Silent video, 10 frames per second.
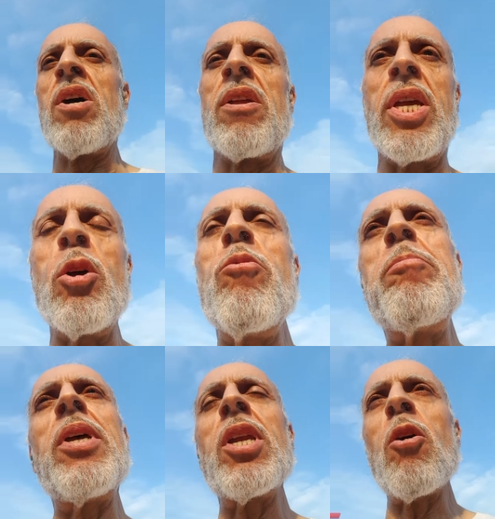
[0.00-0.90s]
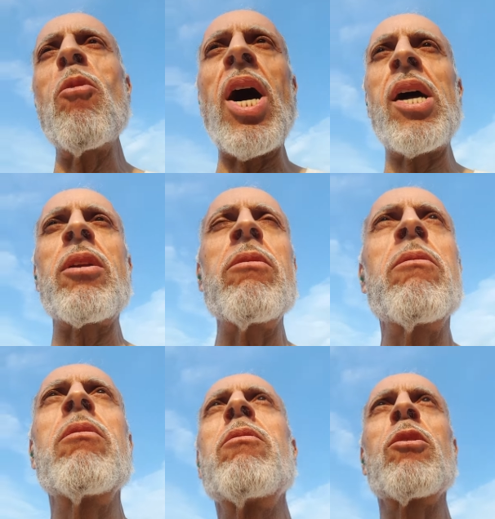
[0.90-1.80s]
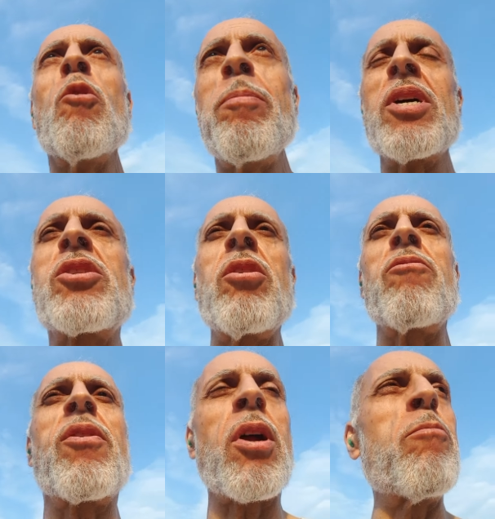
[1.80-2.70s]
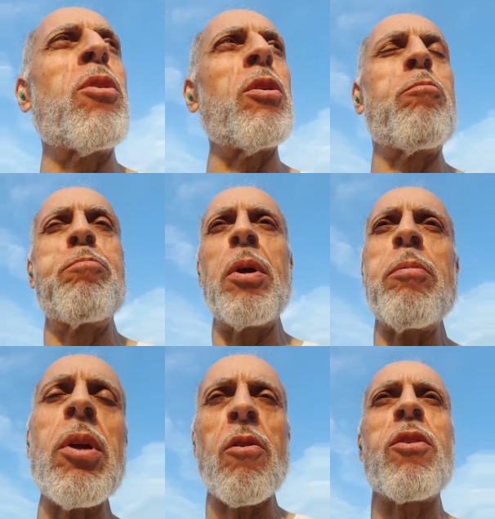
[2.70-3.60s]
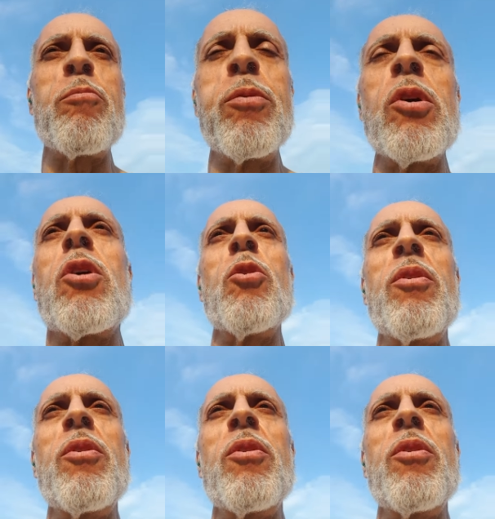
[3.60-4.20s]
there will be no person from the people of the book who